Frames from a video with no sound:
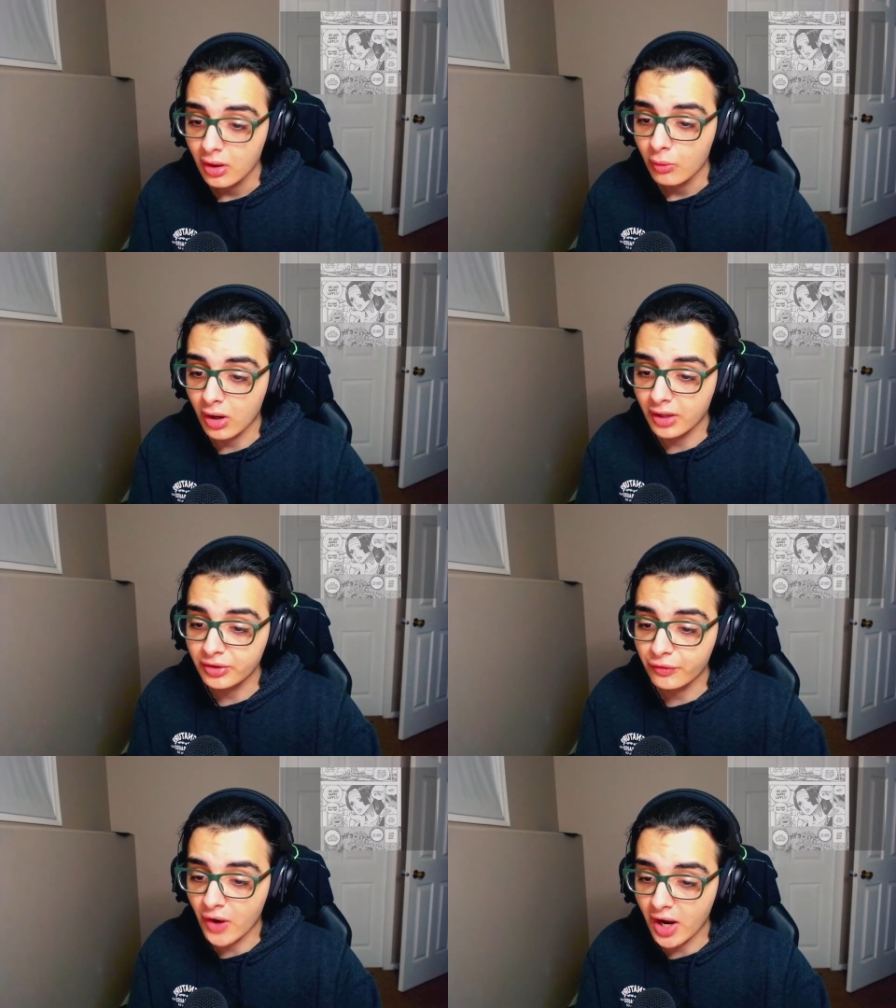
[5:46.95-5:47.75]
We're
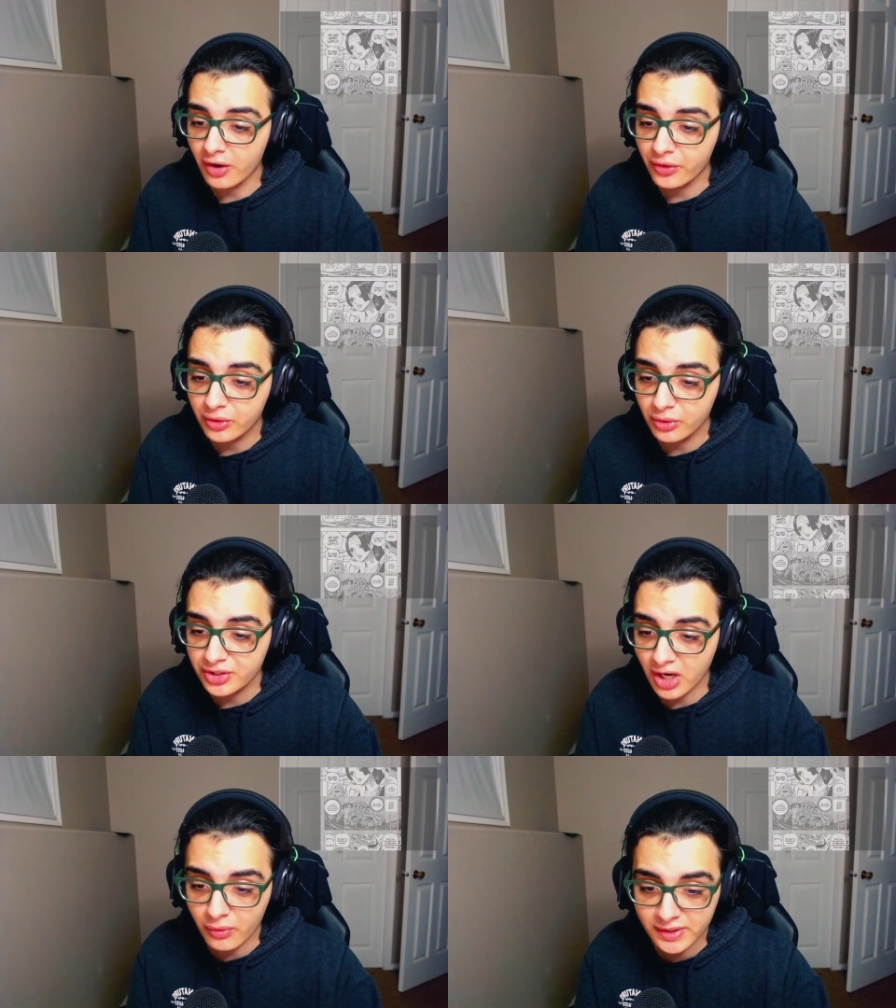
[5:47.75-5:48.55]
under fire. The
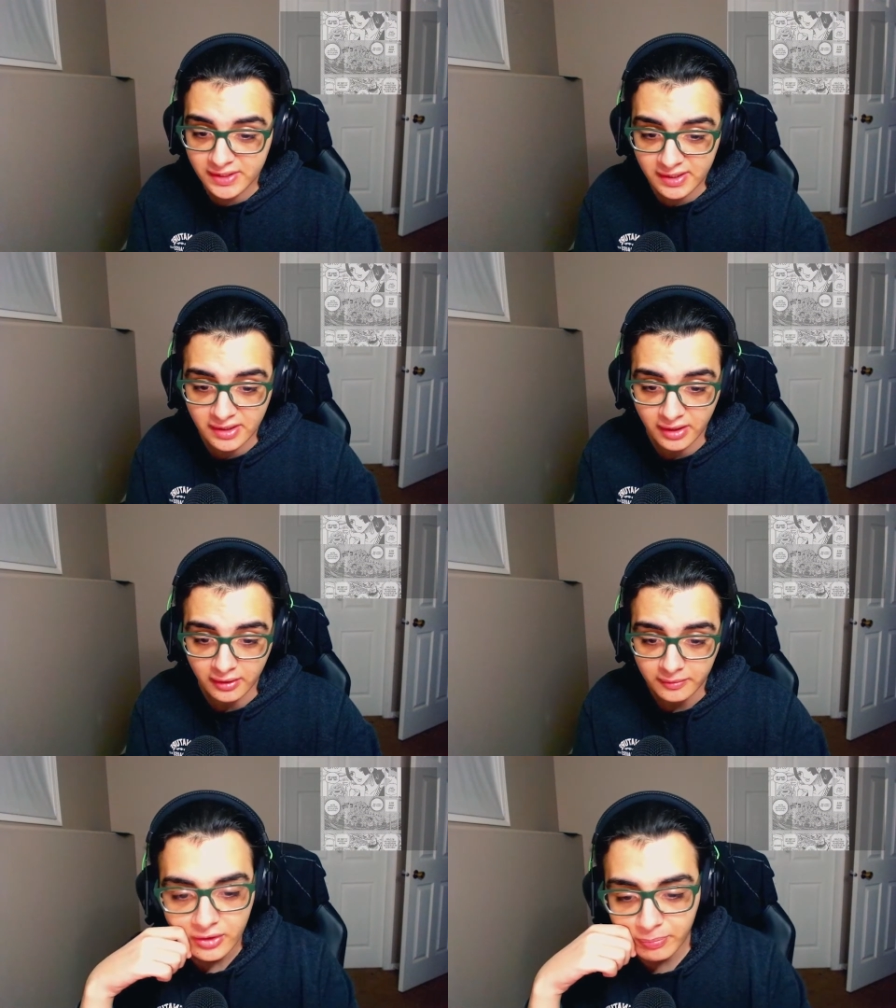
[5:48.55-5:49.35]
Kuja are resisting.
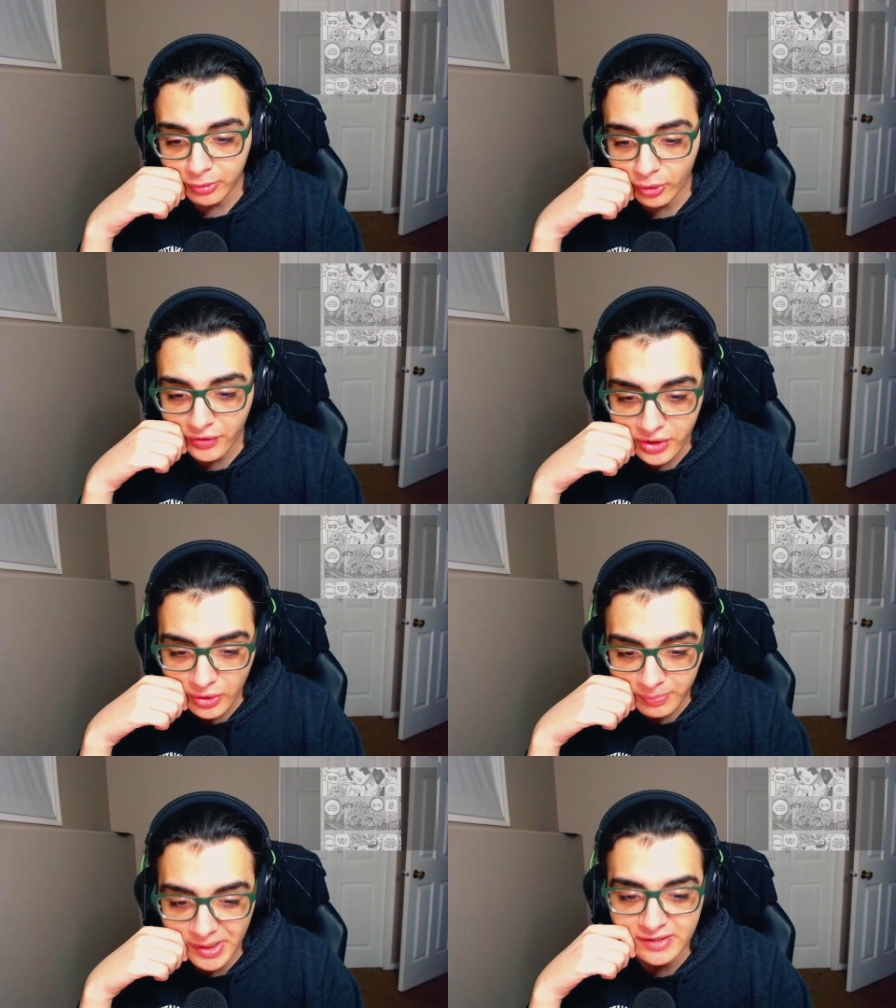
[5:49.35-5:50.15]
Deploy the
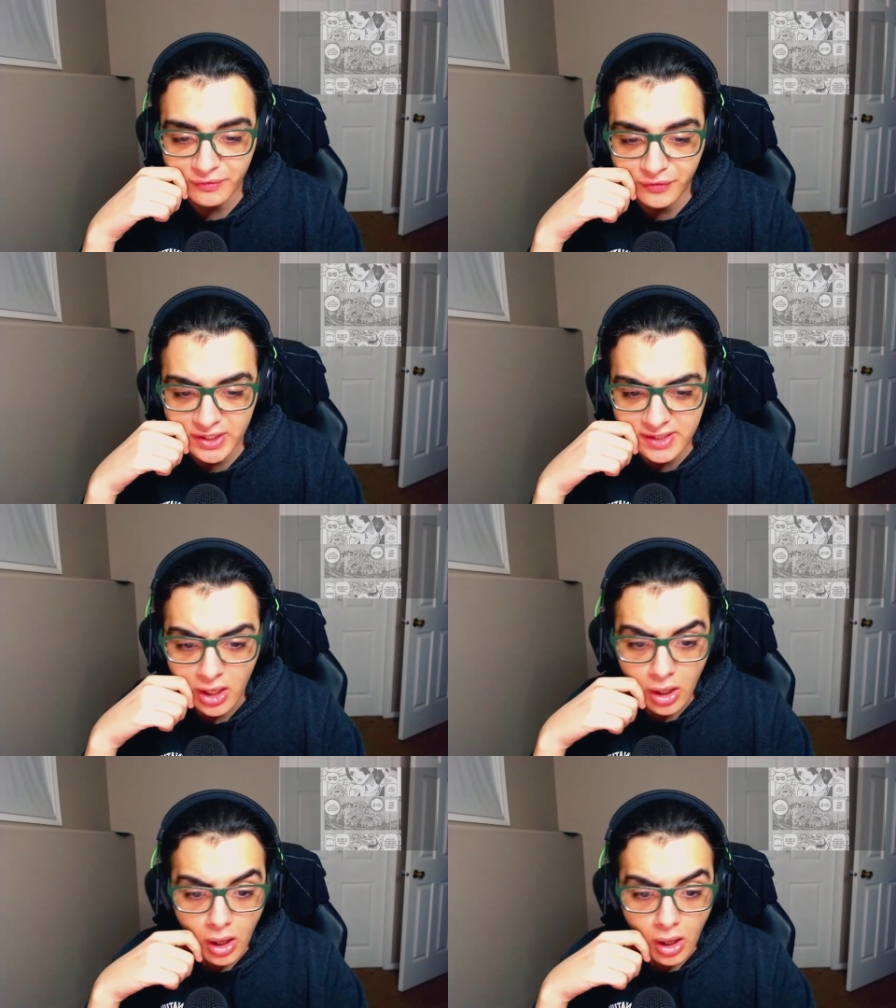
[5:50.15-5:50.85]
new Pacifista.